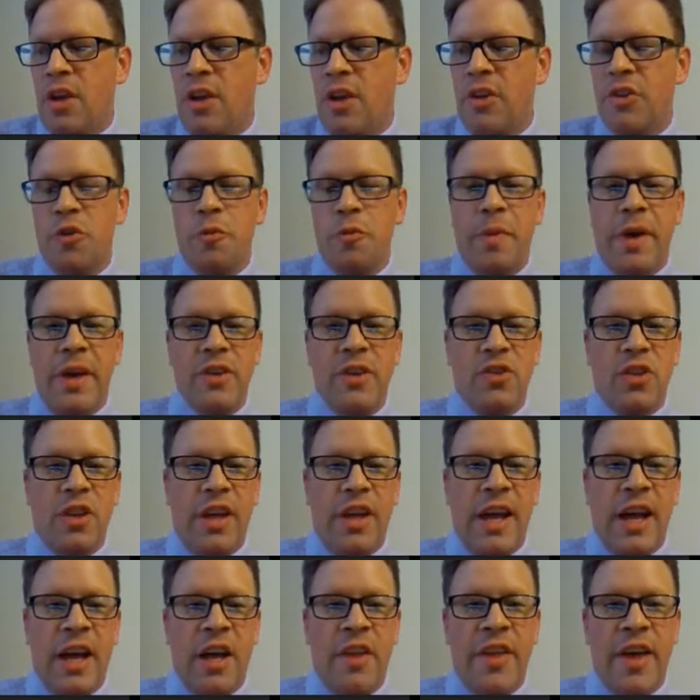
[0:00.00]
So basically
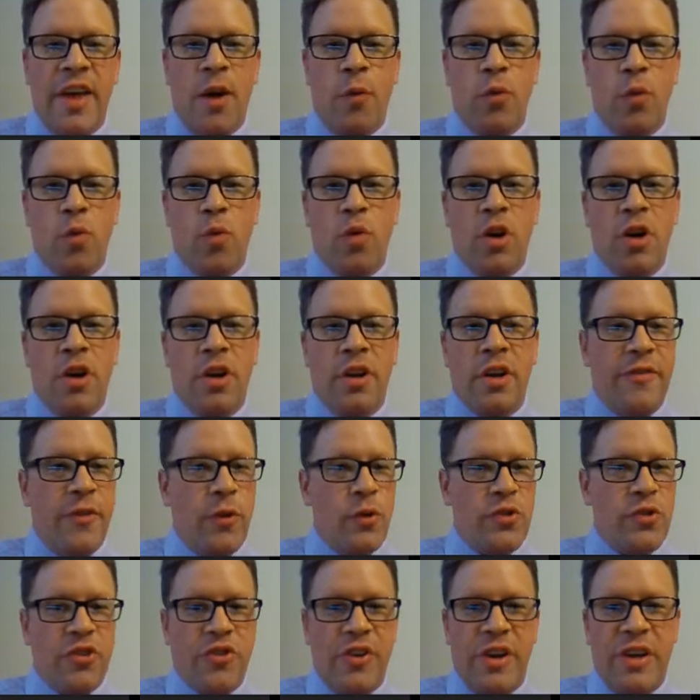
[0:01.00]
how that would work, if it
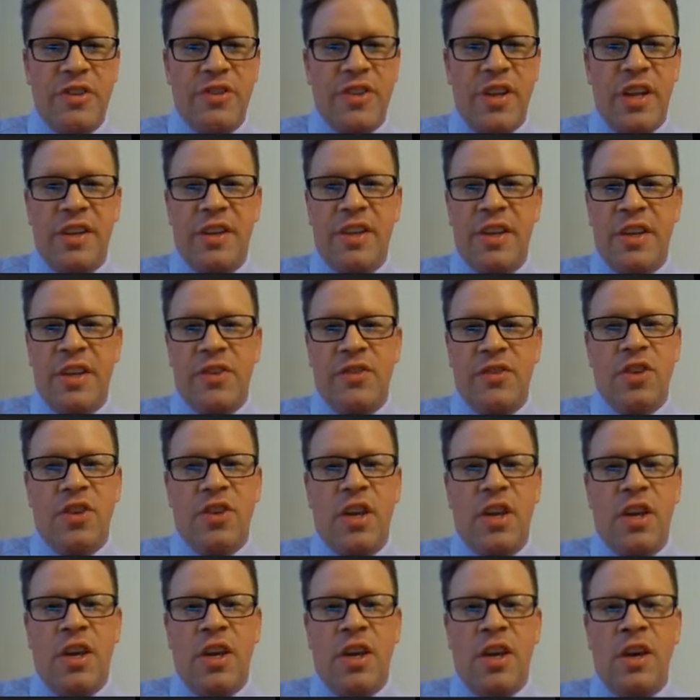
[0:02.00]
was the great state of
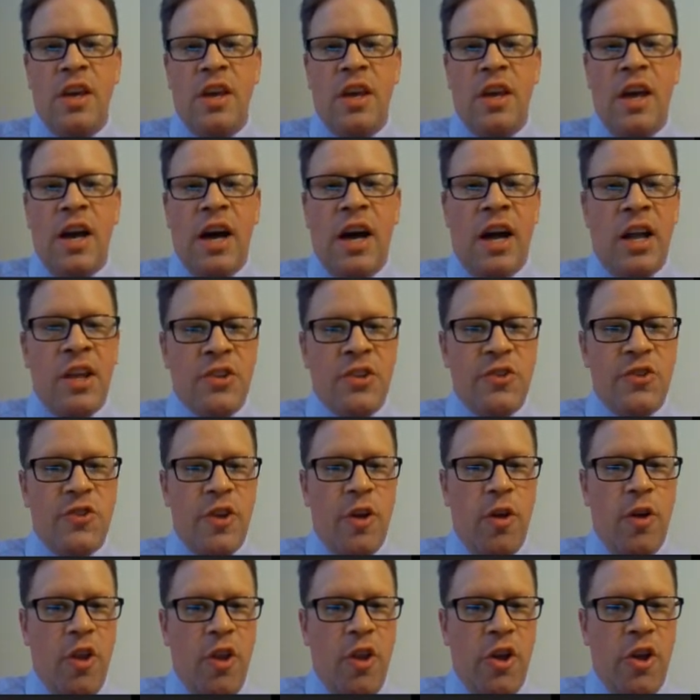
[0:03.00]
Tennessee, Han
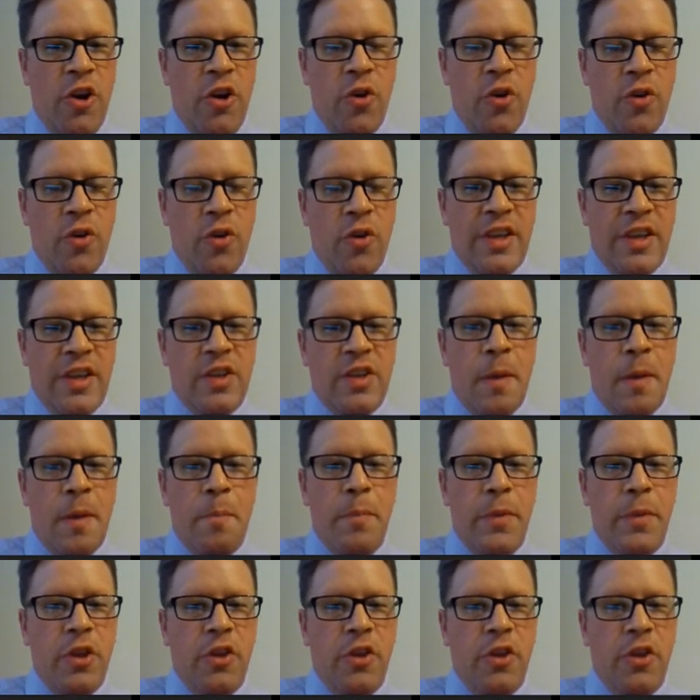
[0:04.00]
Solo gets 1
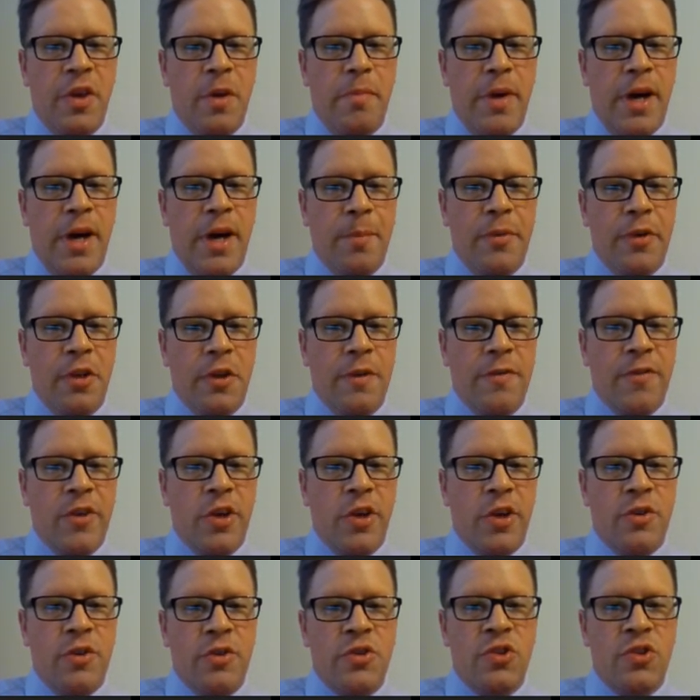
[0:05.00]
million popular
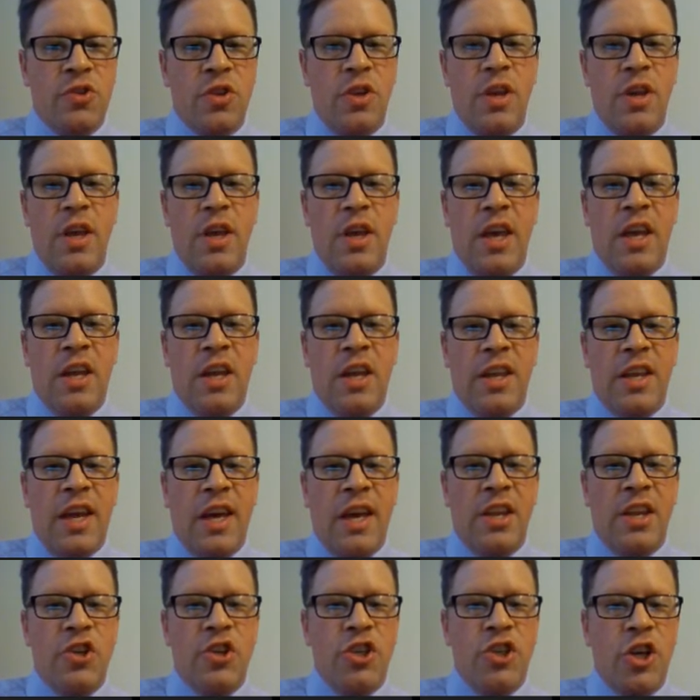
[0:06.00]
votes.
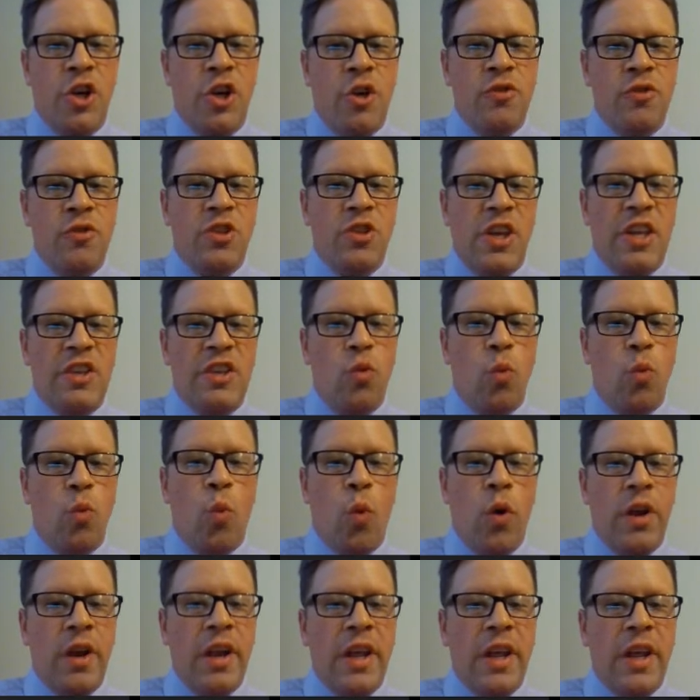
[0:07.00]
Indiana Jones gets
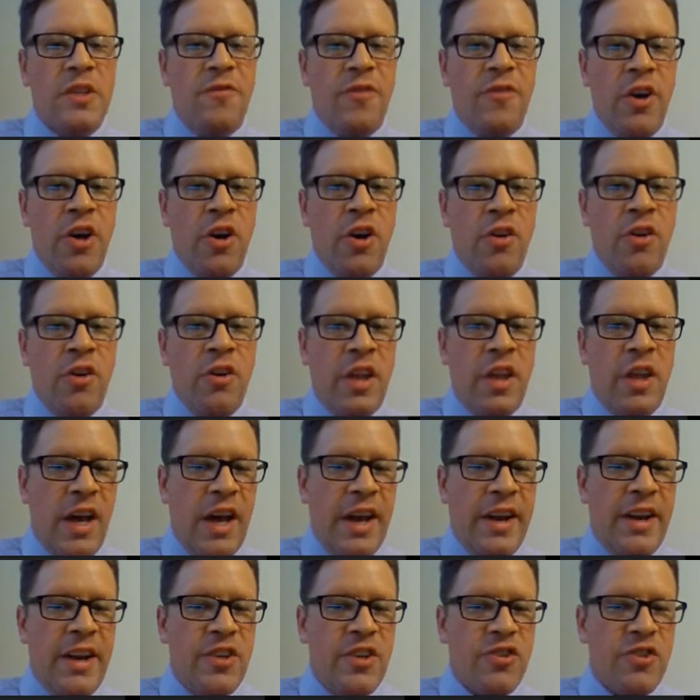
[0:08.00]
one less vote,
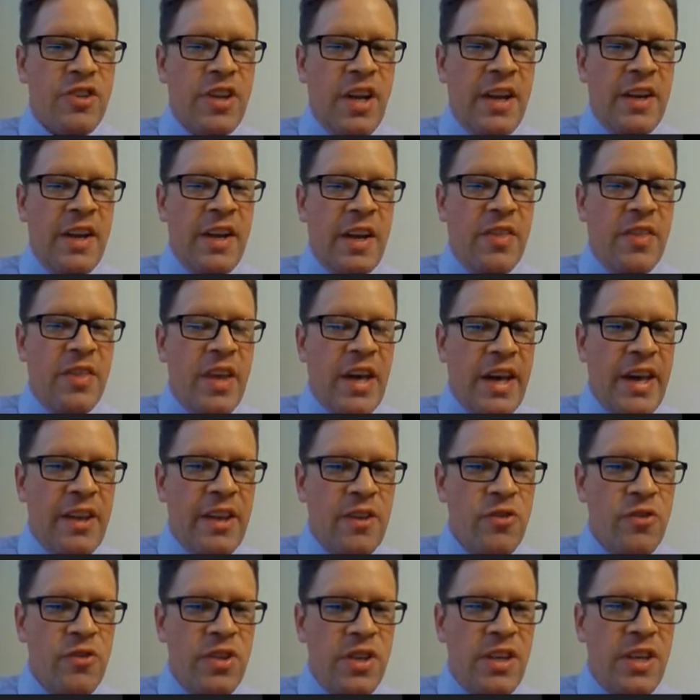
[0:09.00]

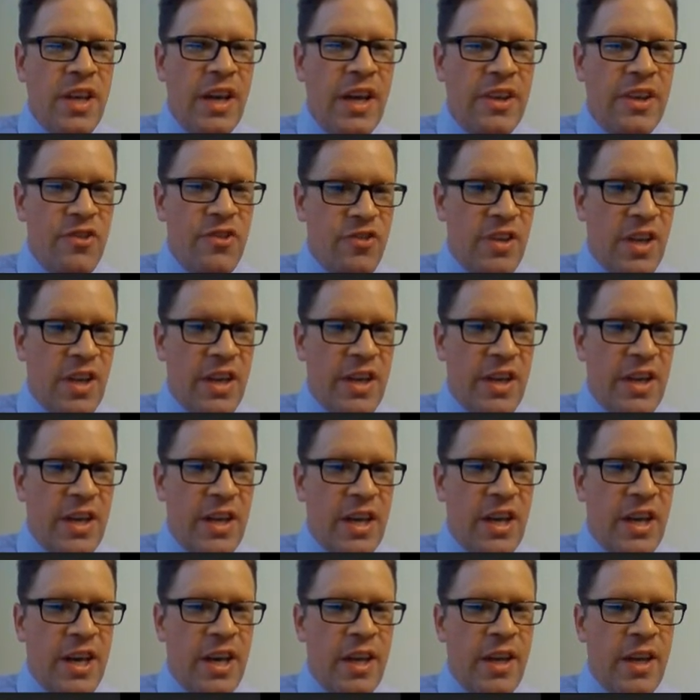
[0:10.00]

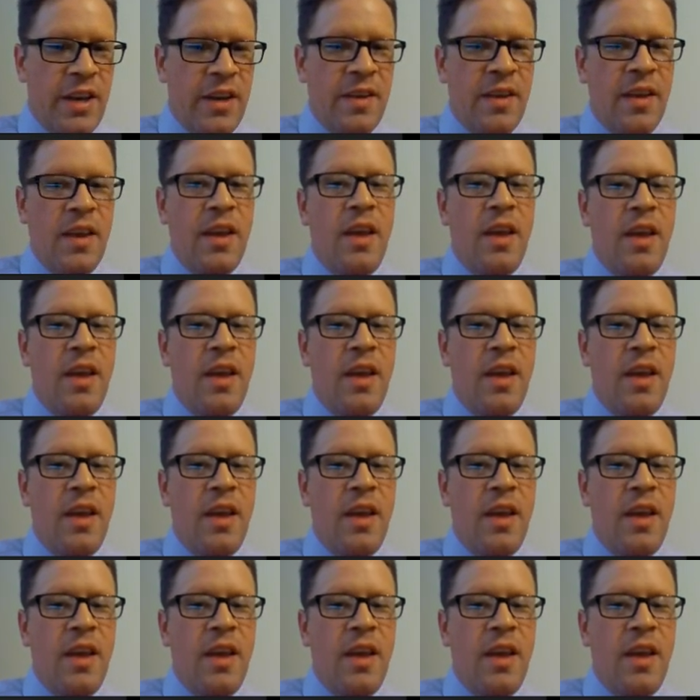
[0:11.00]
999,999.